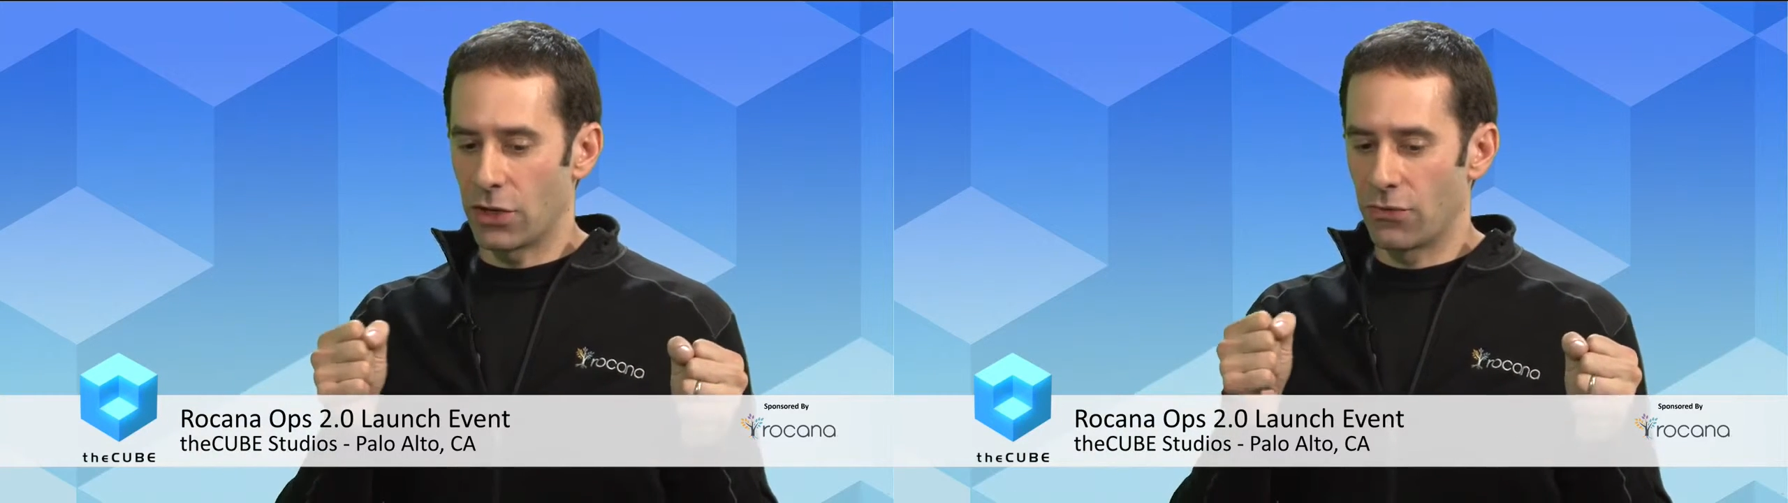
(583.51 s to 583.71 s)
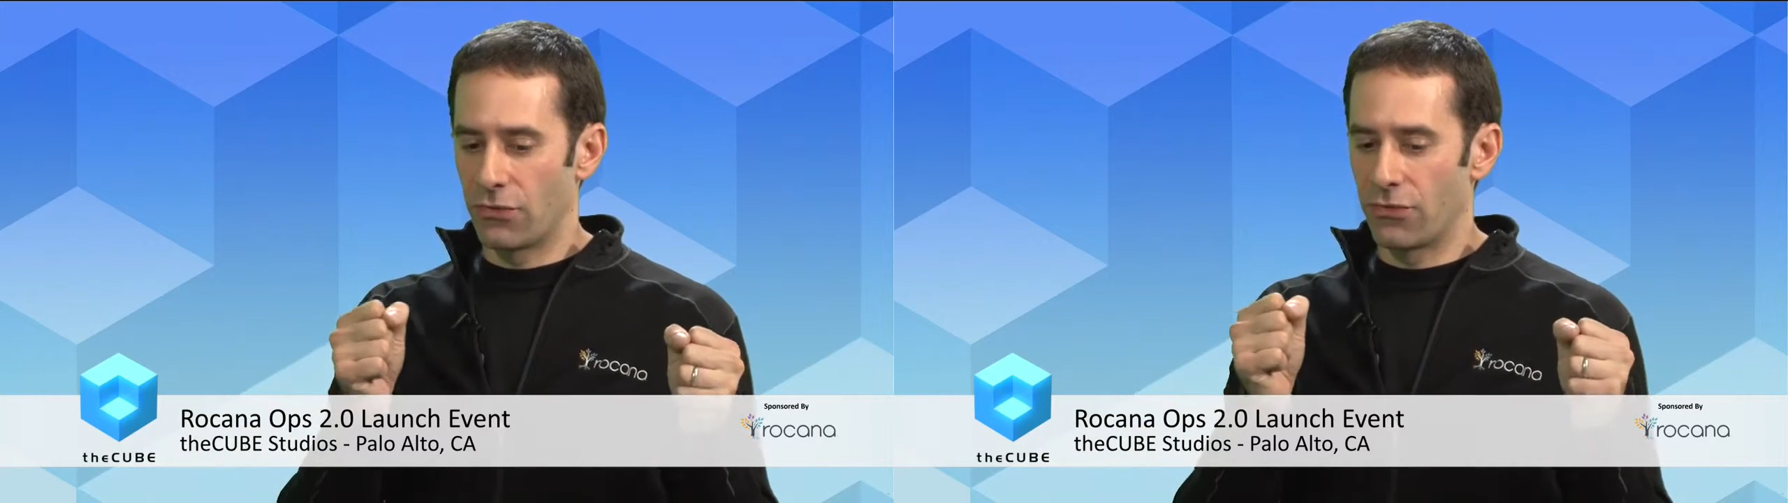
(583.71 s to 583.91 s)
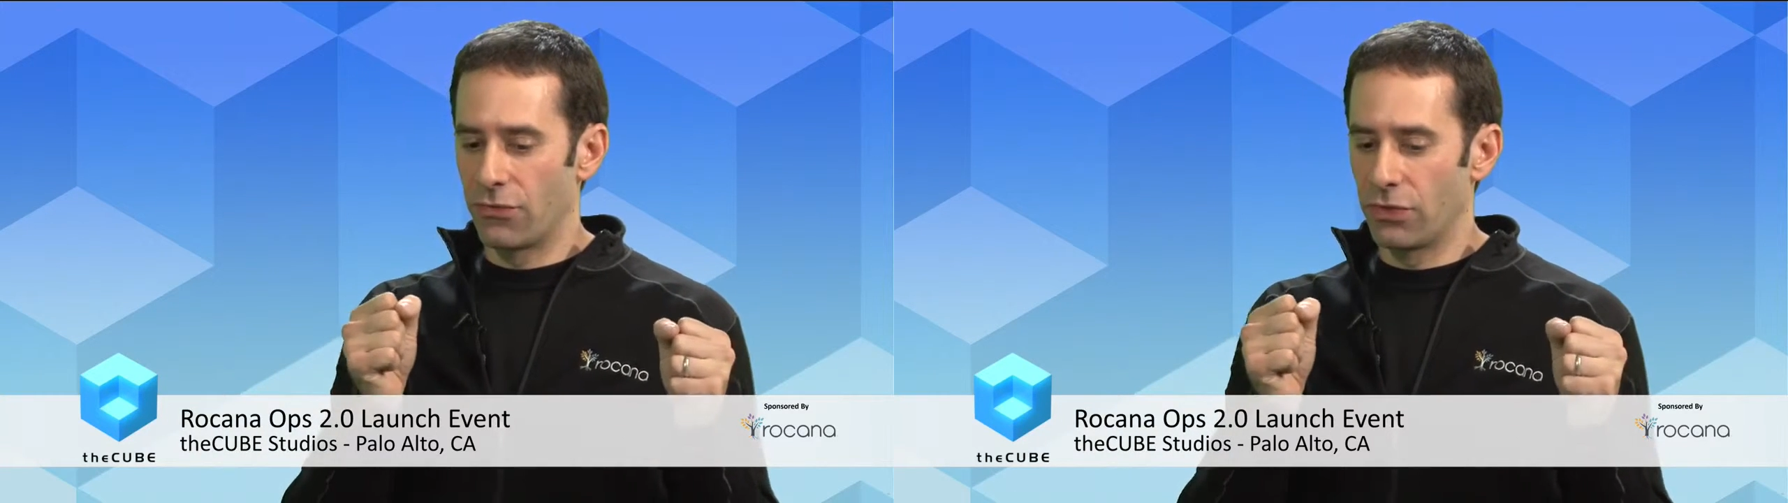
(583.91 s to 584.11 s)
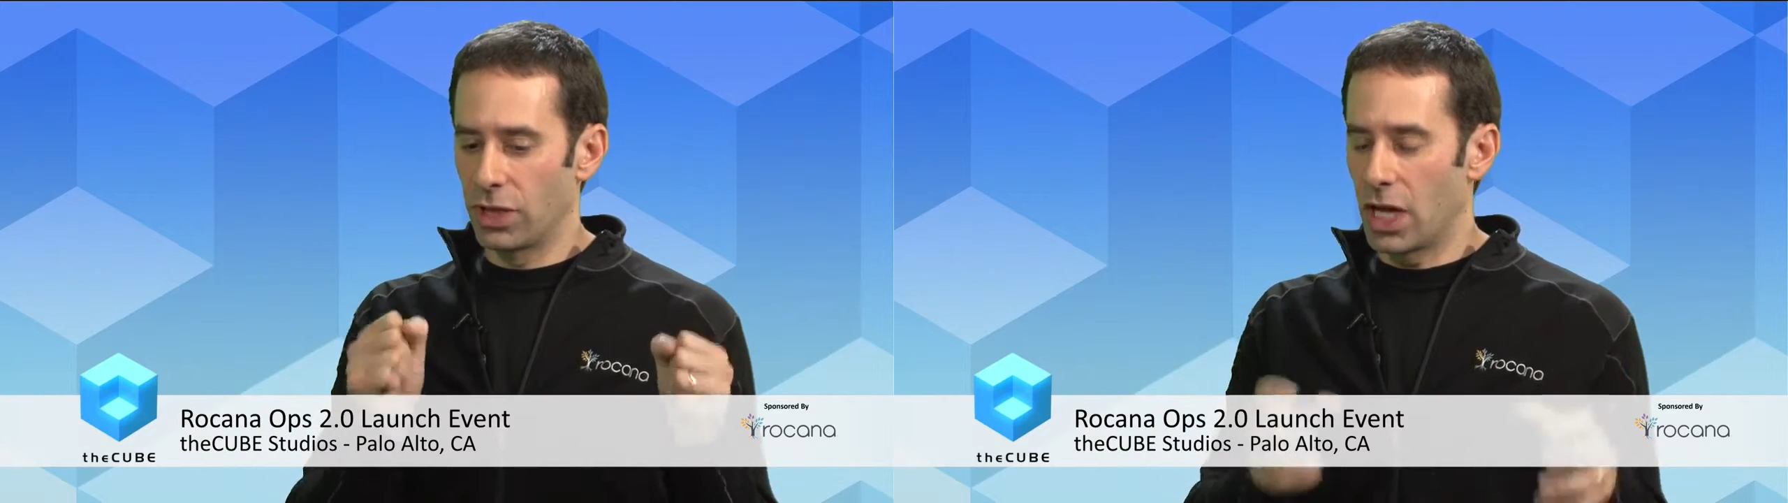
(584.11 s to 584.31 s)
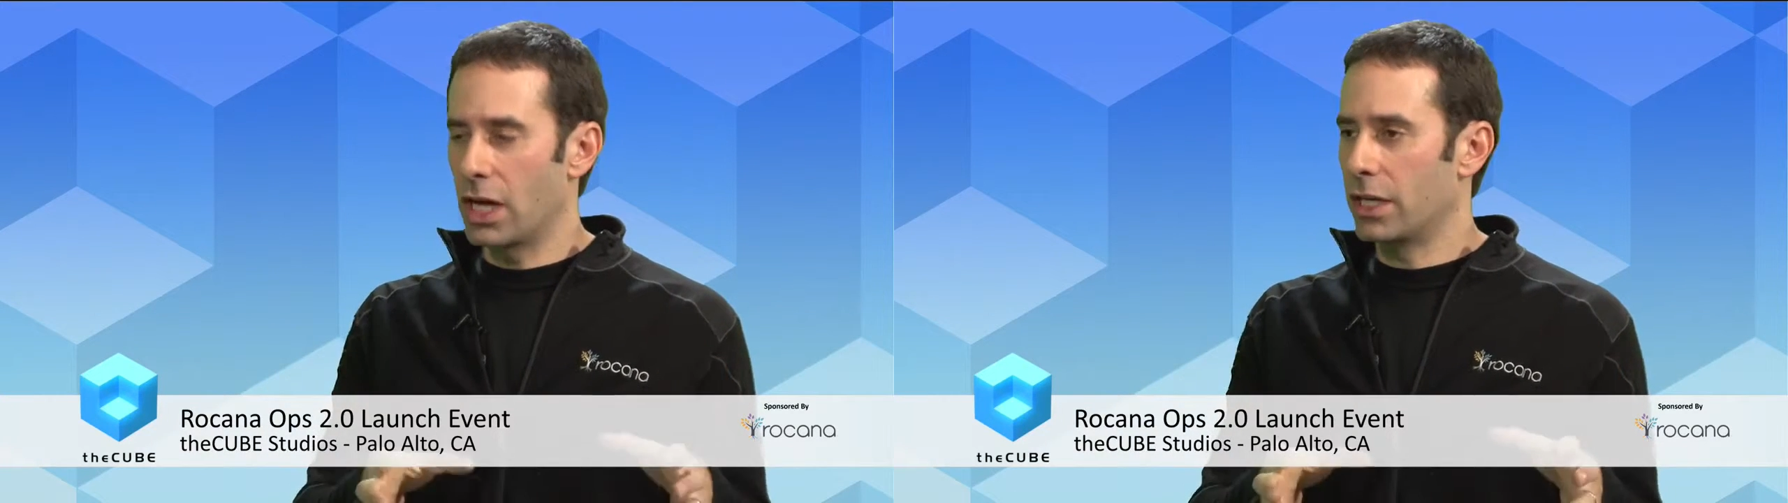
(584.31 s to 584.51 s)
a
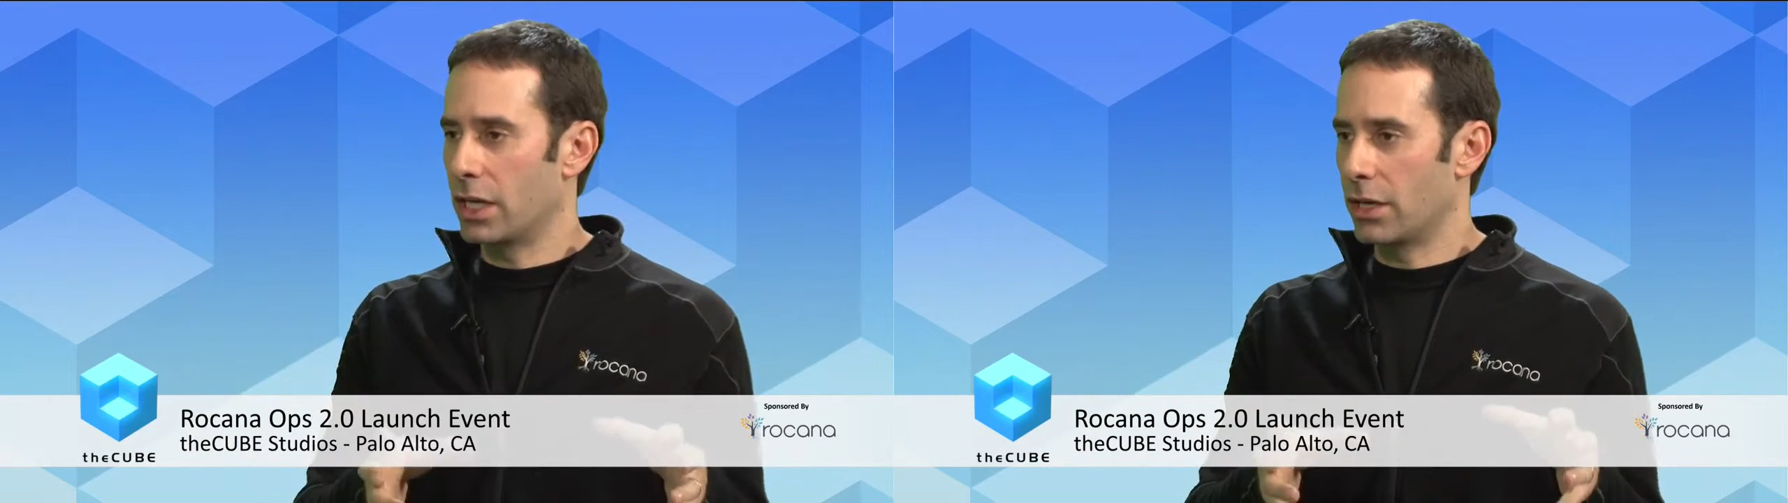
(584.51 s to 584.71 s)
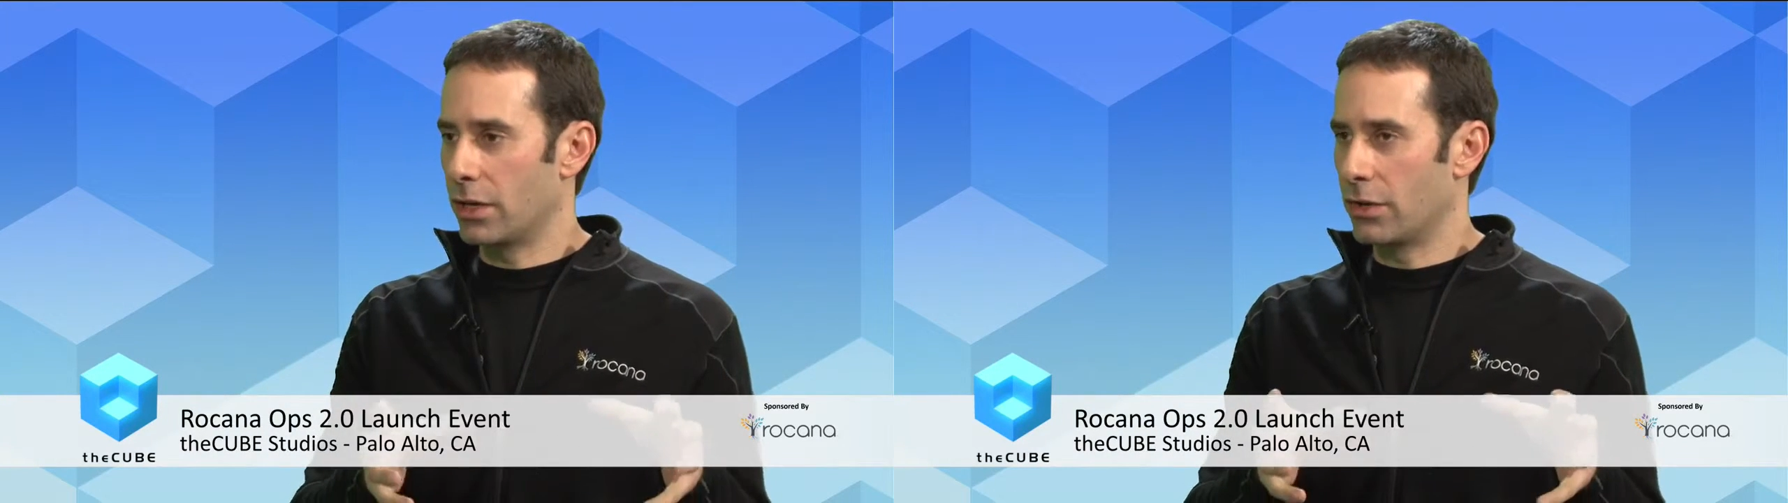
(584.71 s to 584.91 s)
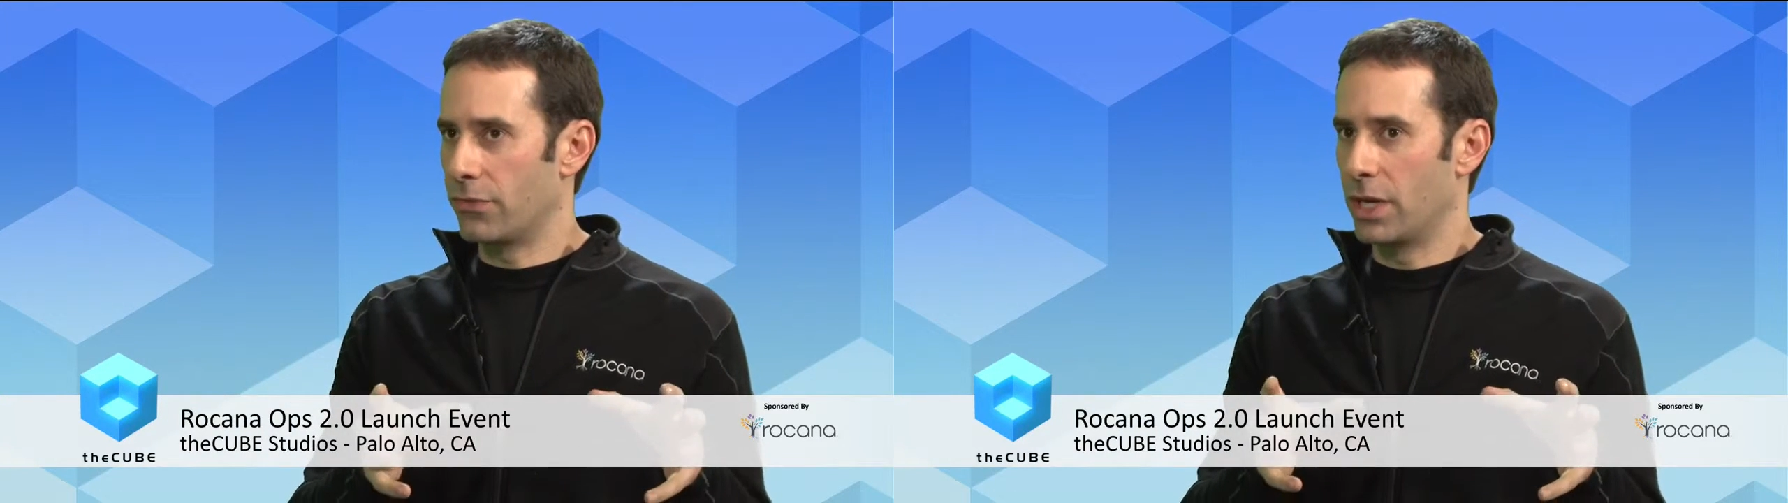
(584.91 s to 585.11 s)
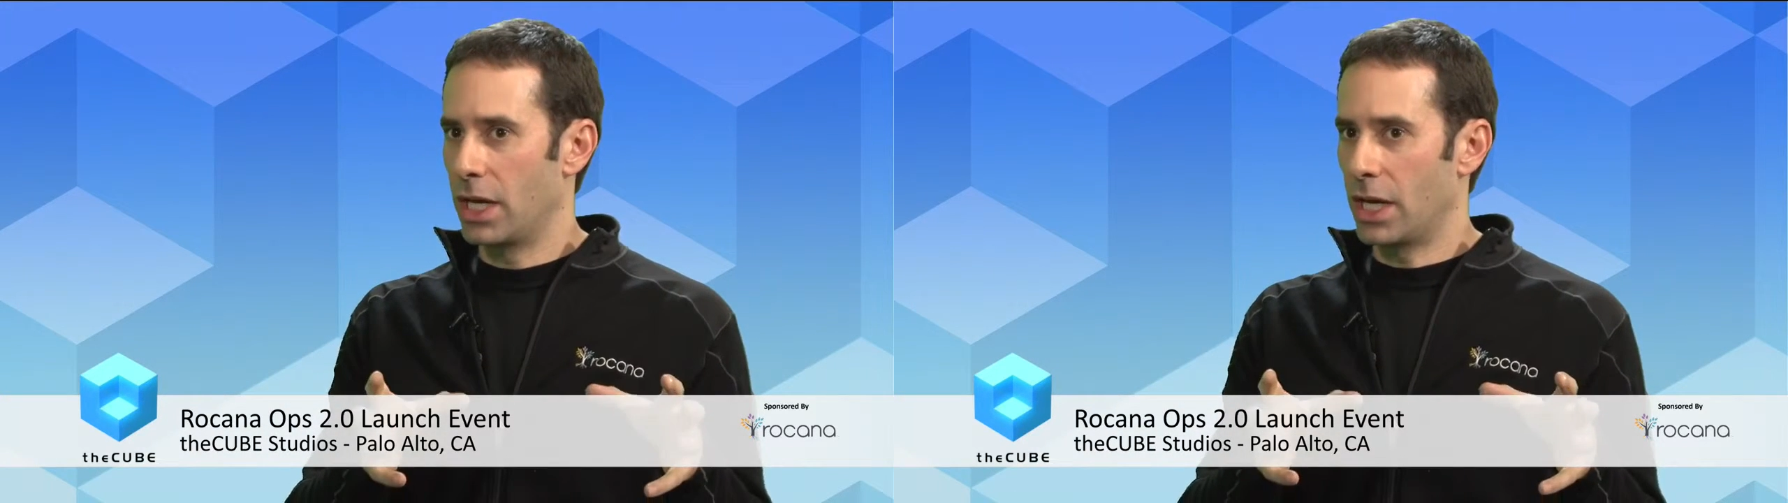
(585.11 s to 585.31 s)
flood of